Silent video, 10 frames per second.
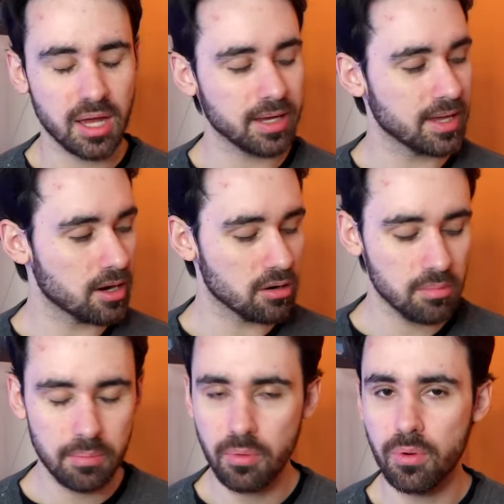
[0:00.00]
I cannot
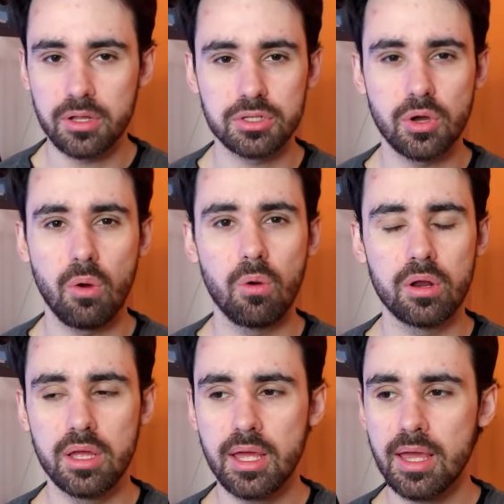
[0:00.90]
remember what it's called.
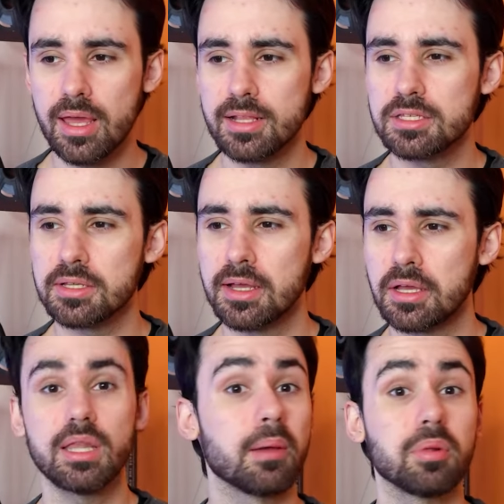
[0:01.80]
It's
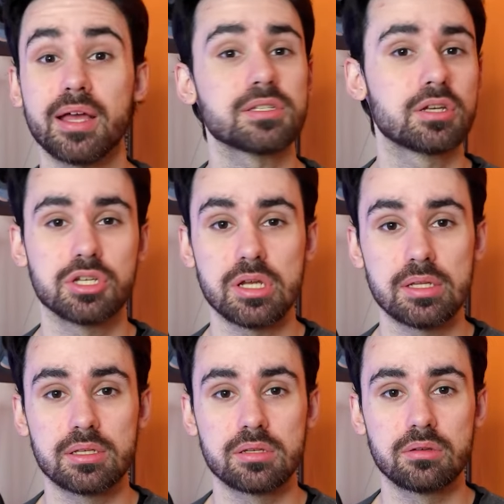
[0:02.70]
like plastic
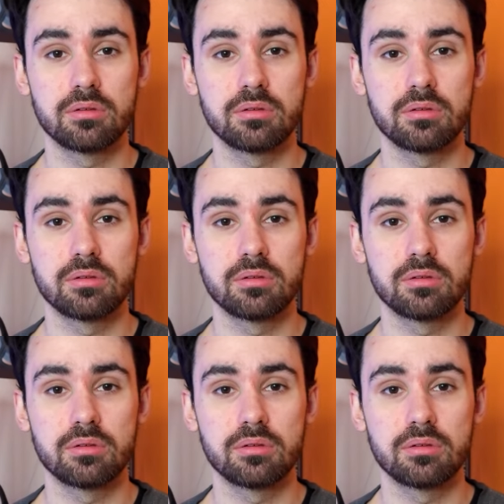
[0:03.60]
sheets.